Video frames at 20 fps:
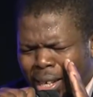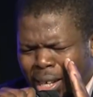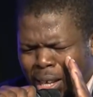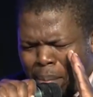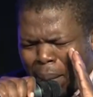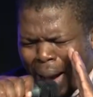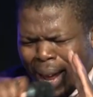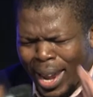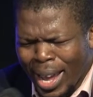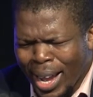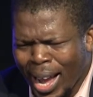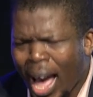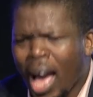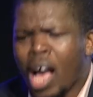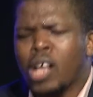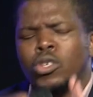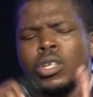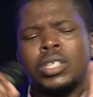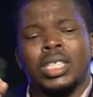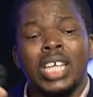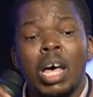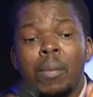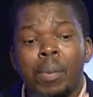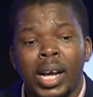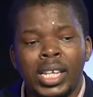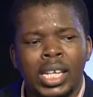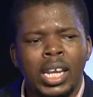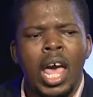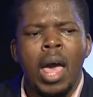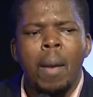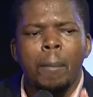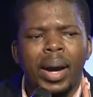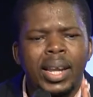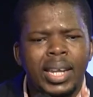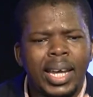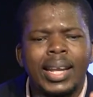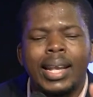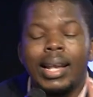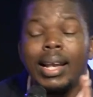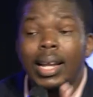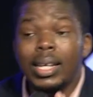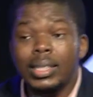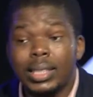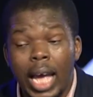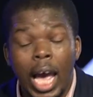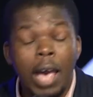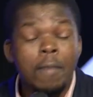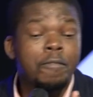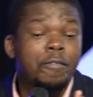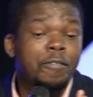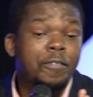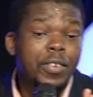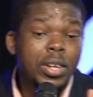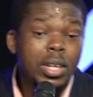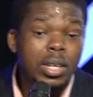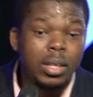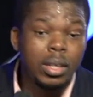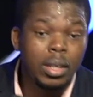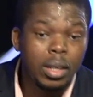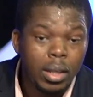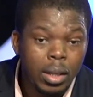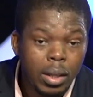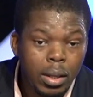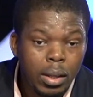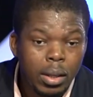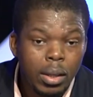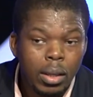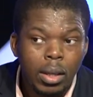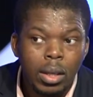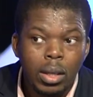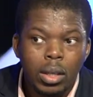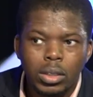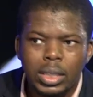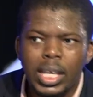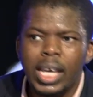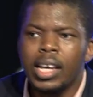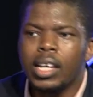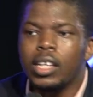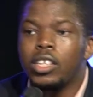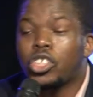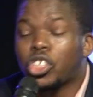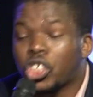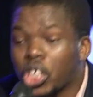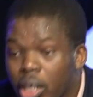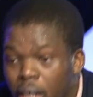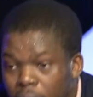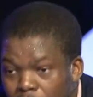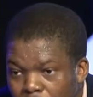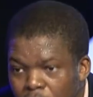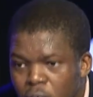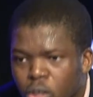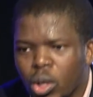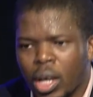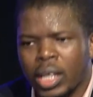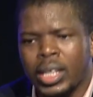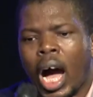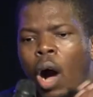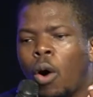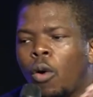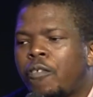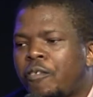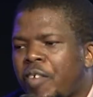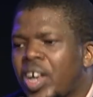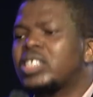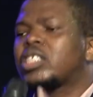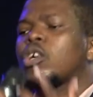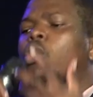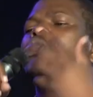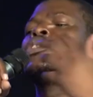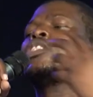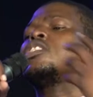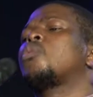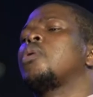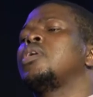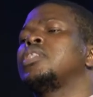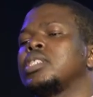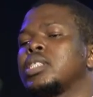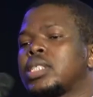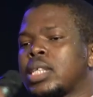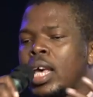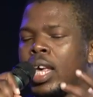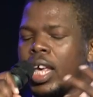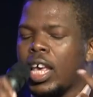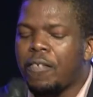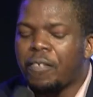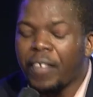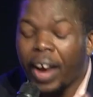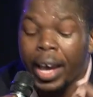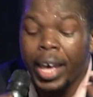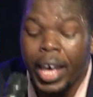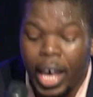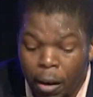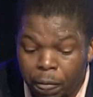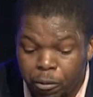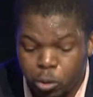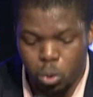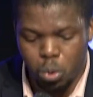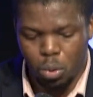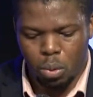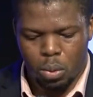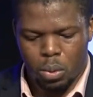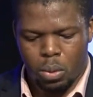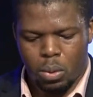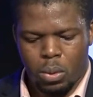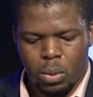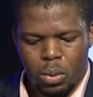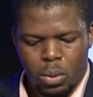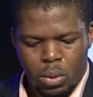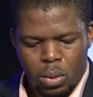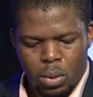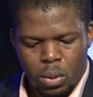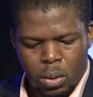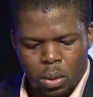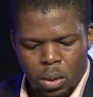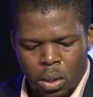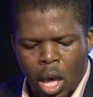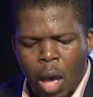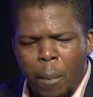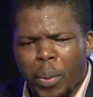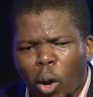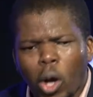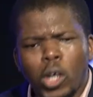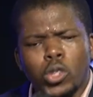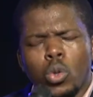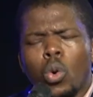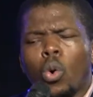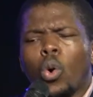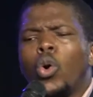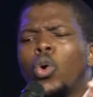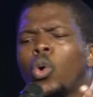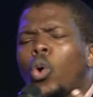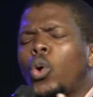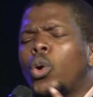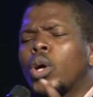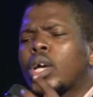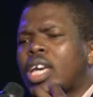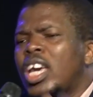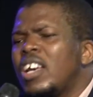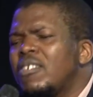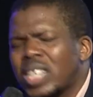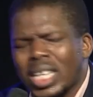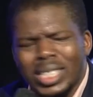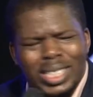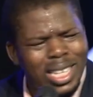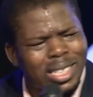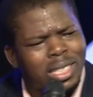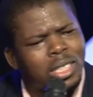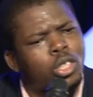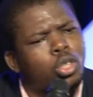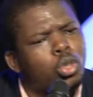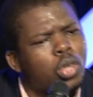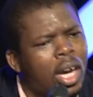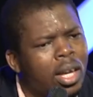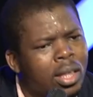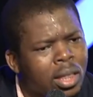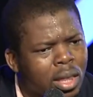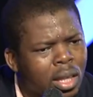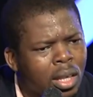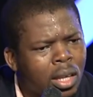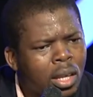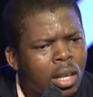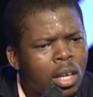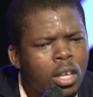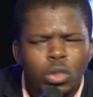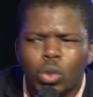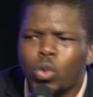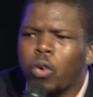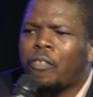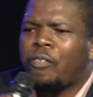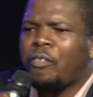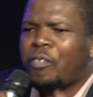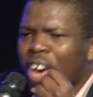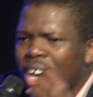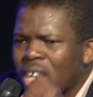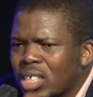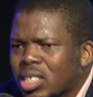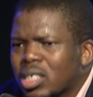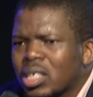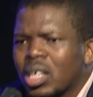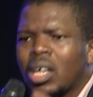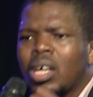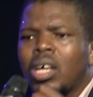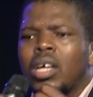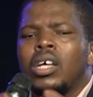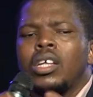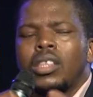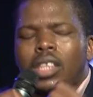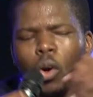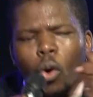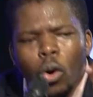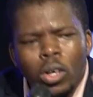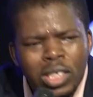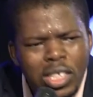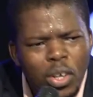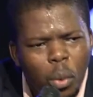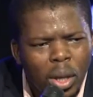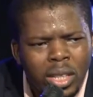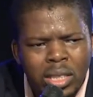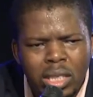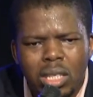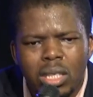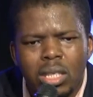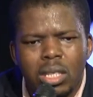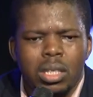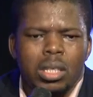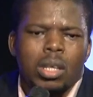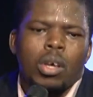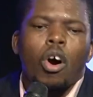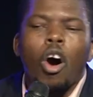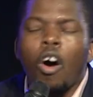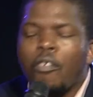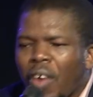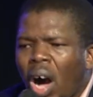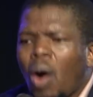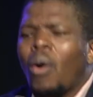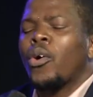imali engangiyisabekana, but at least I'm free. Sengilishila iqiniso and I will face the consequences if I have to. Because uNkulunkulu gives us the strength to face the consequences of our